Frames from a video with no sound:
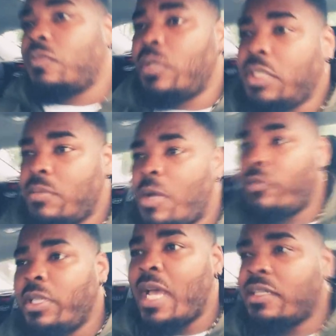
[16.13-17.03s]
want to give my
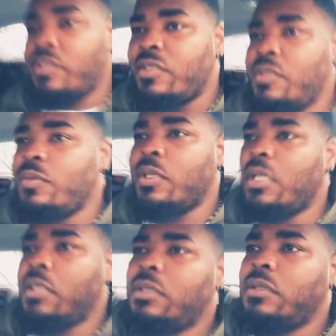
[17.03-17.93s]
reaction
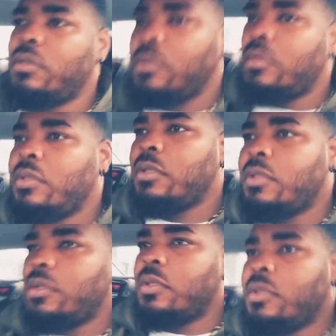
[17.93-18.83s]
to
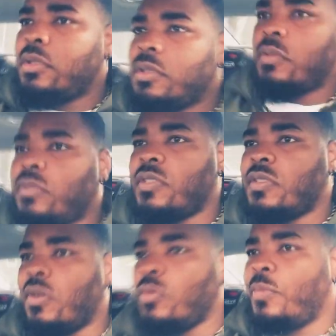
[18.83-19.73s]
Chris
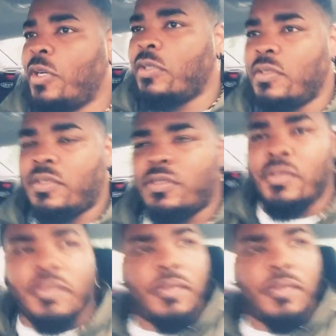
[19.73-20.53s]
Colbert's